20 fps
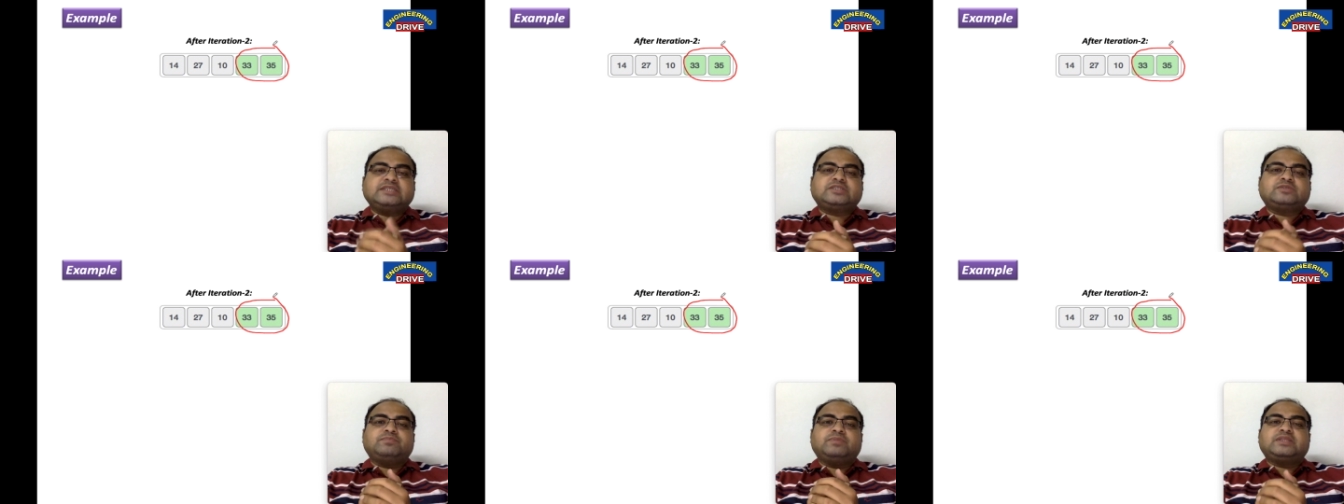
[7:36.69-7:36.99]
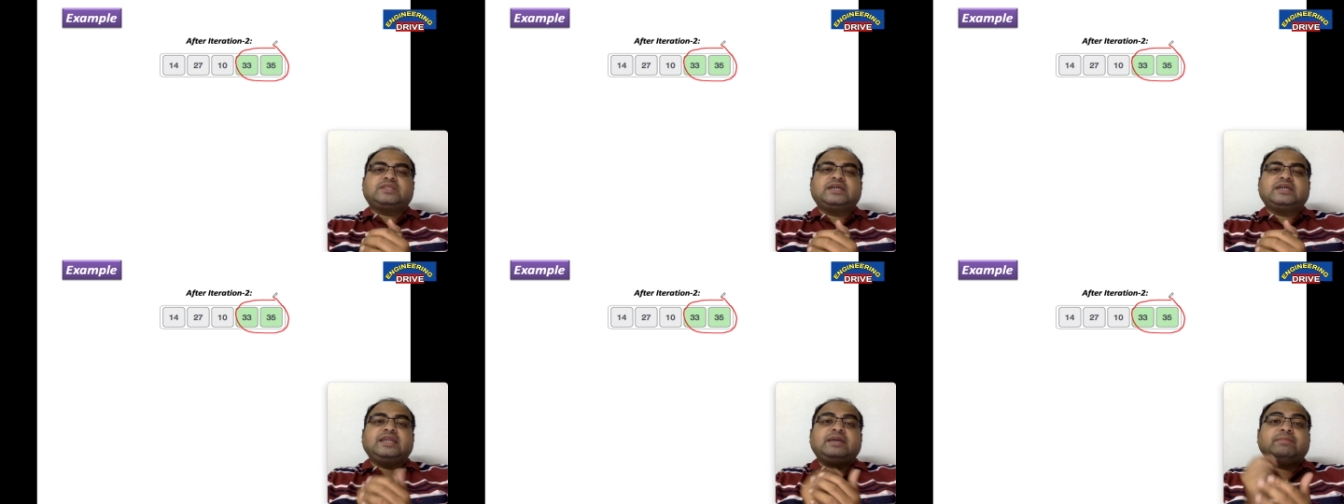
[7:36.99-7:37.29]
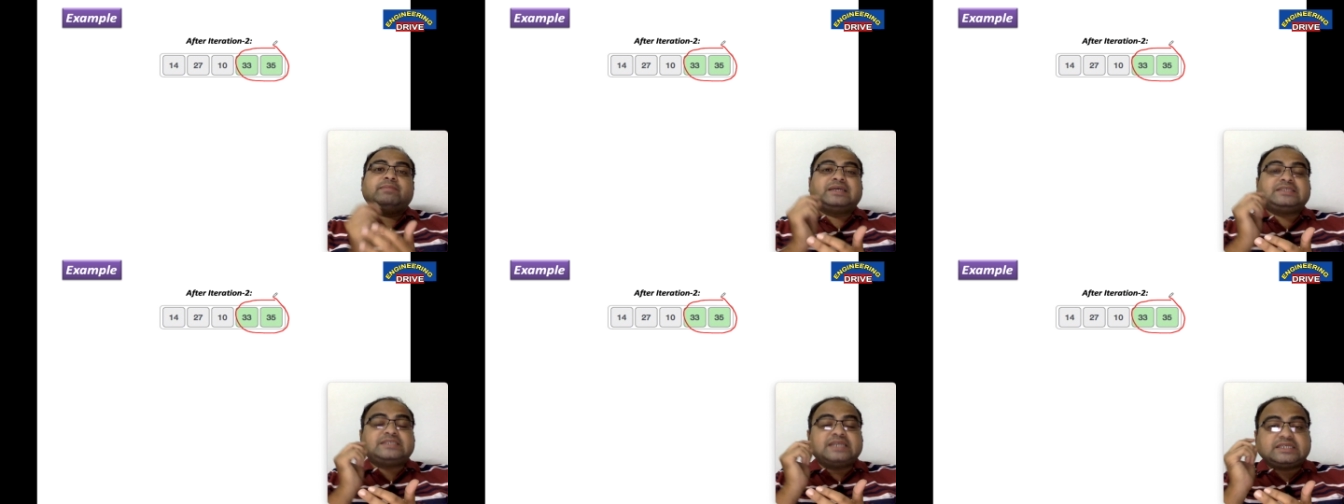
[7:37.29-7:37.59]
method name
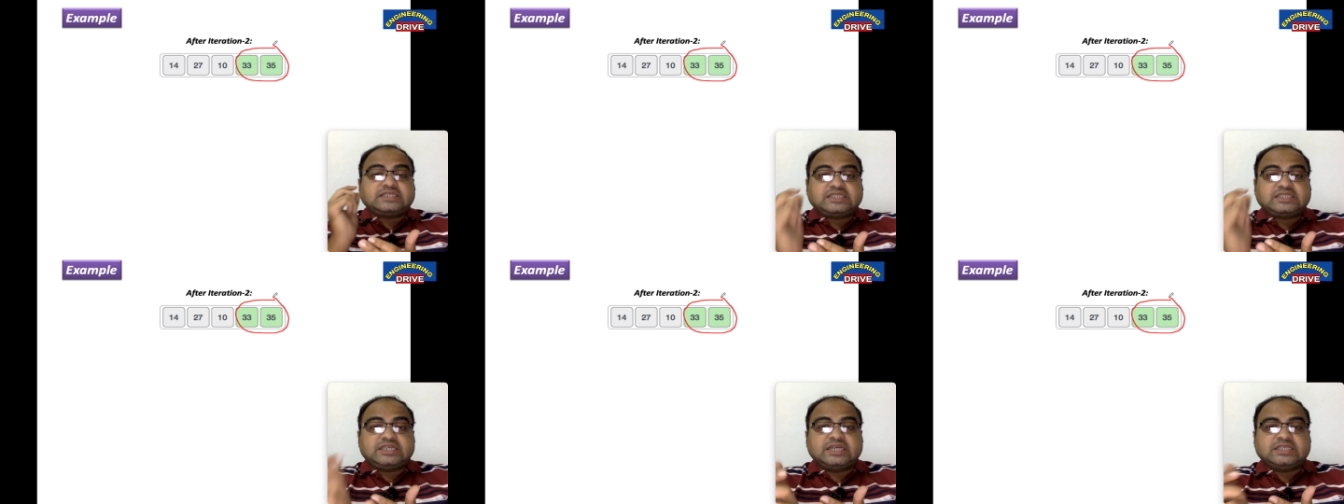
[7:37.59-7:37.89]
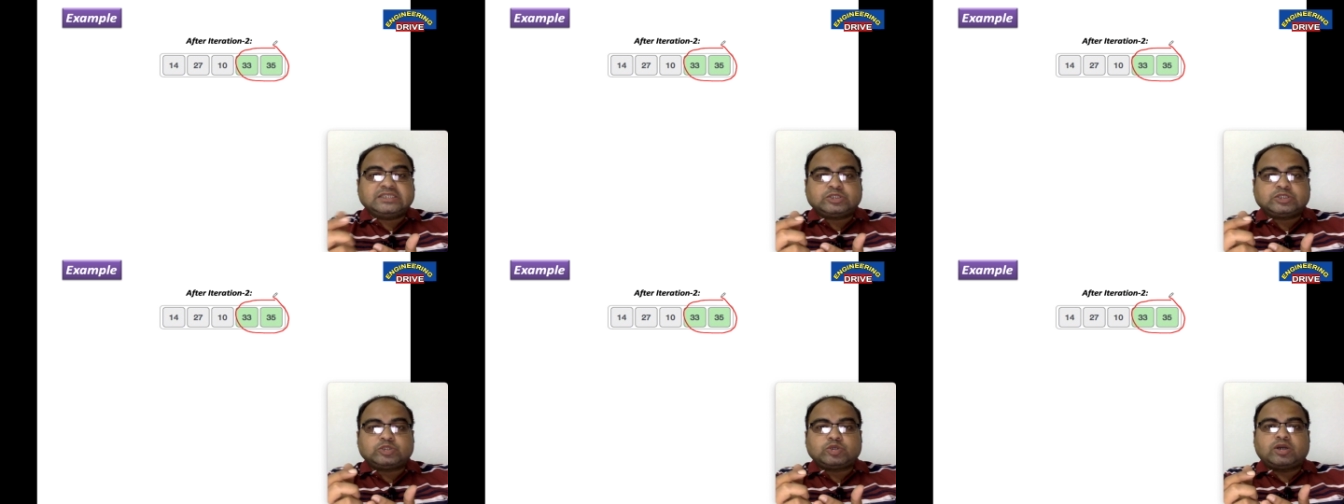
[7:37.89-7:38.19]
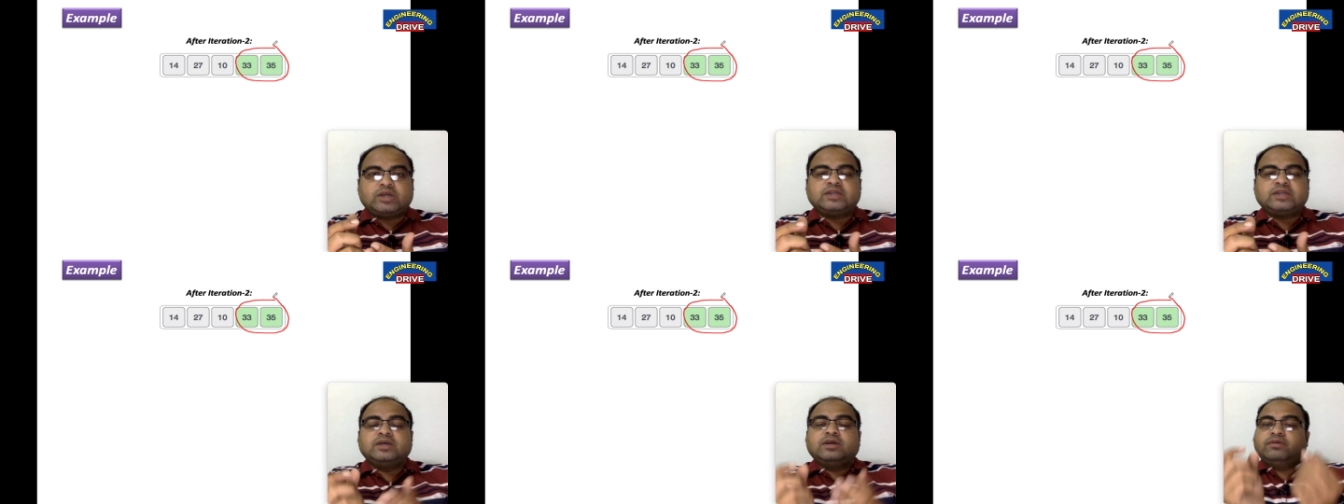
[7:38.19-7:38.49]
as exchange
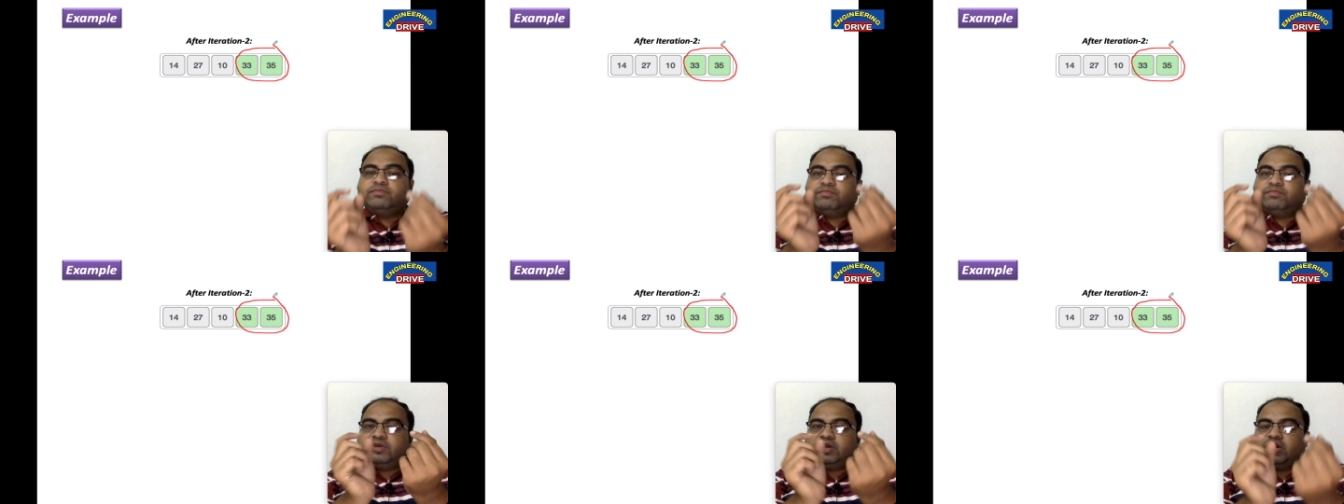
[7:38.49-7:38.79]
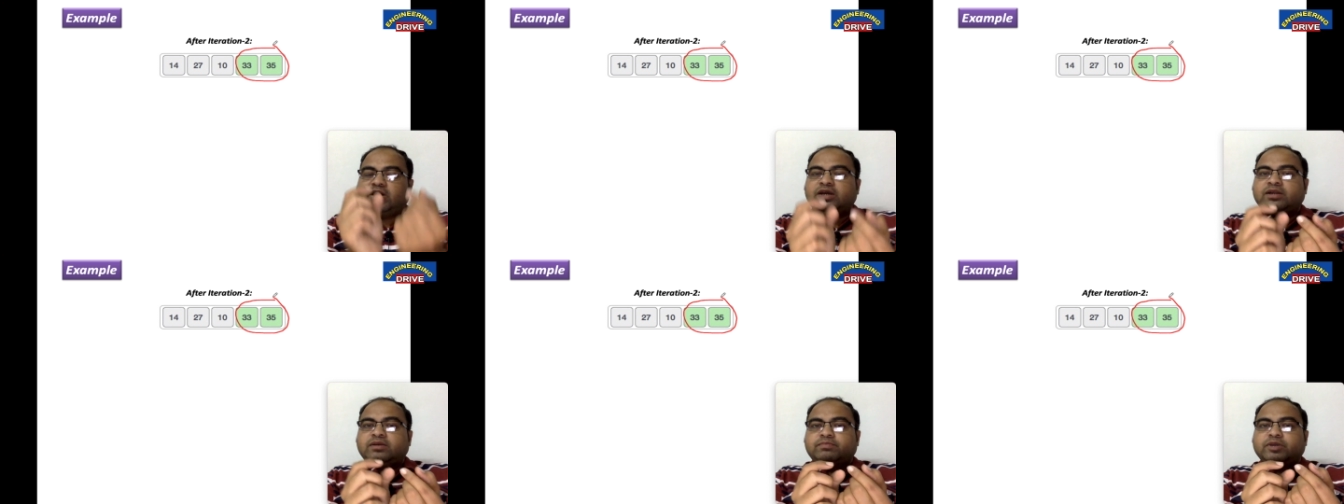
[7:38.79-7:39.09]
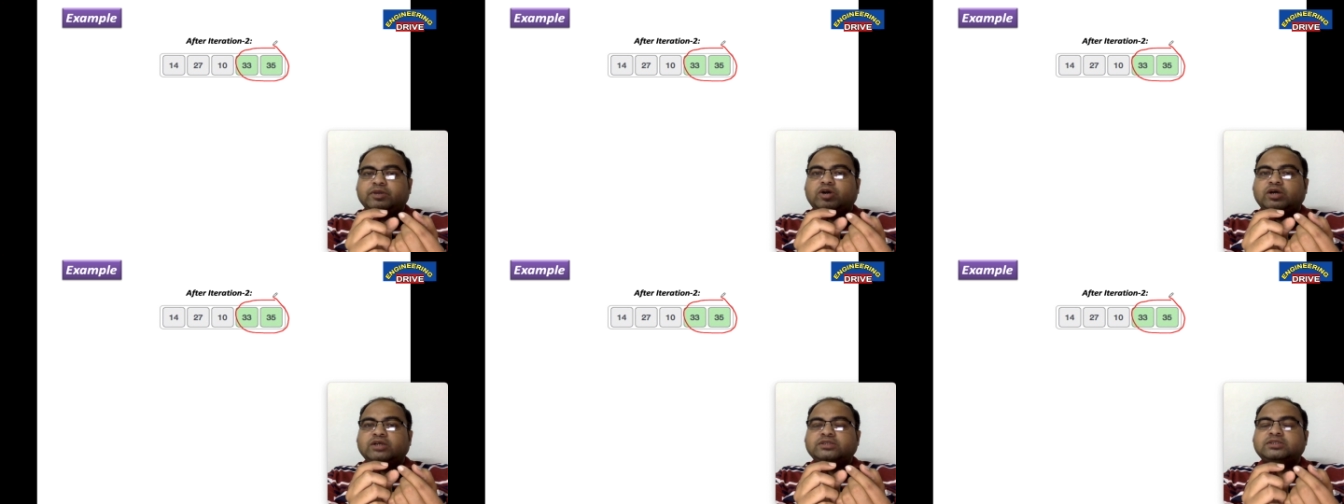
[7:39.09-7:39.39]
sort br
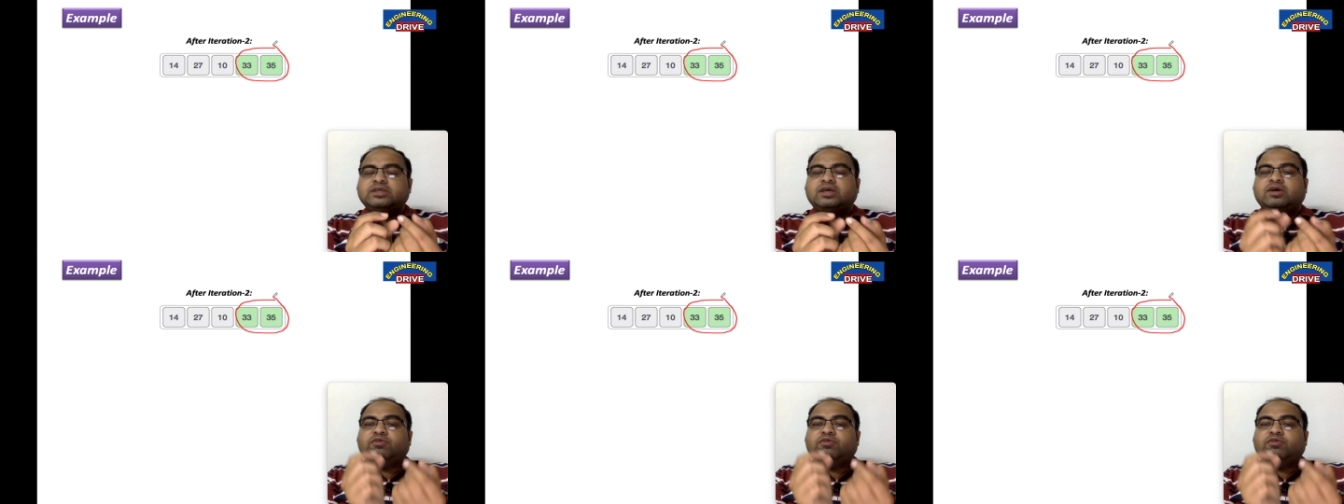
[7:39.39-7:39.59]
because